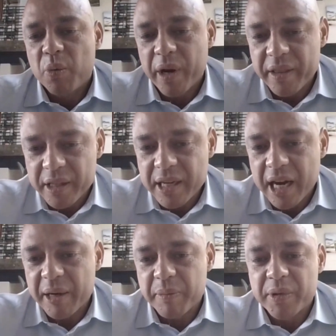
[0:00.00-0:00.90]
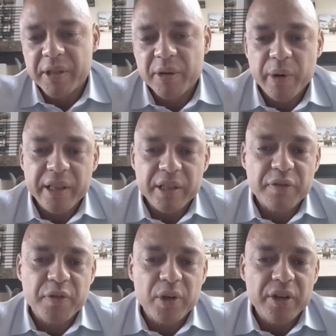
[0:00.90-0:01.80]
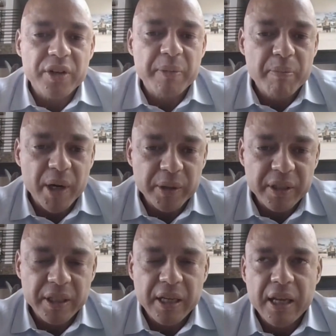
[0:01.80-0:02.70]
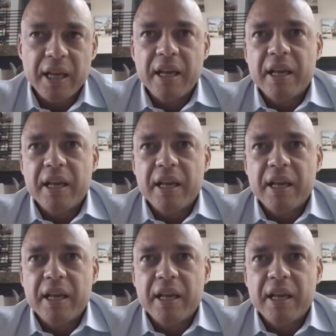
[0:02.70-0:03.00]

whether it's hybrid, whether it's fully remote,